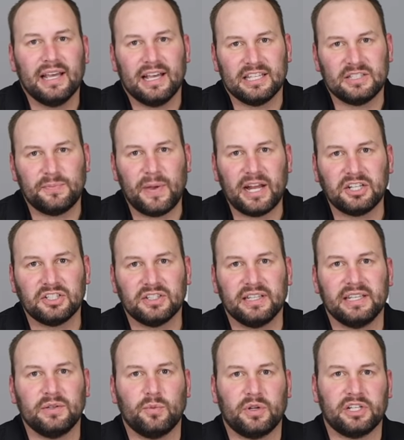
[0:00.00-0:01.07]

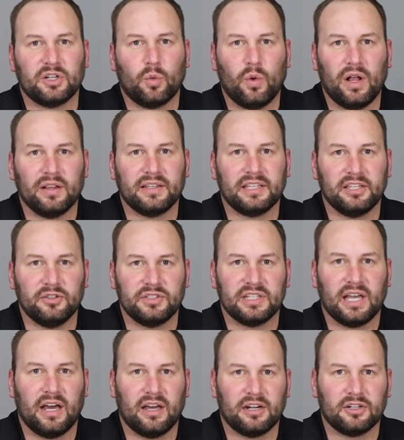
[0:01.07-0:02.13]
especially when you're welding
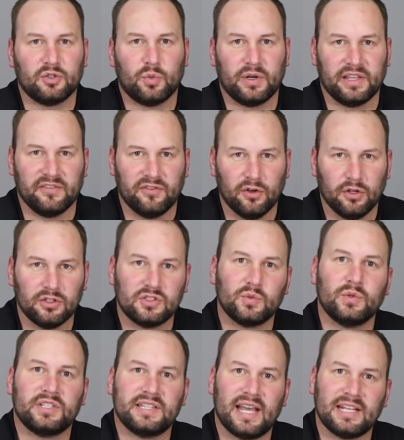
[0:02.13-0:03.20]
using 120 volts,
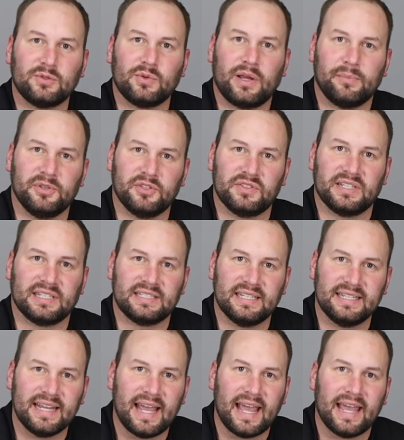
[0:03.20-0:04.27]
which that's what I'm using
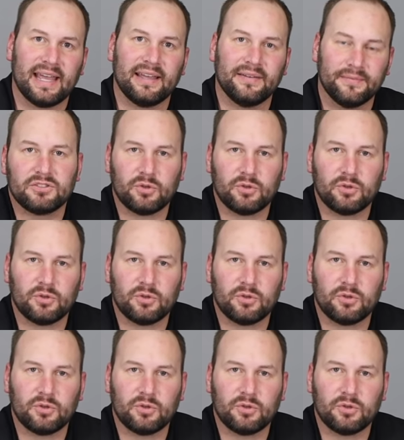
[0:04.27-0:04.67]
today.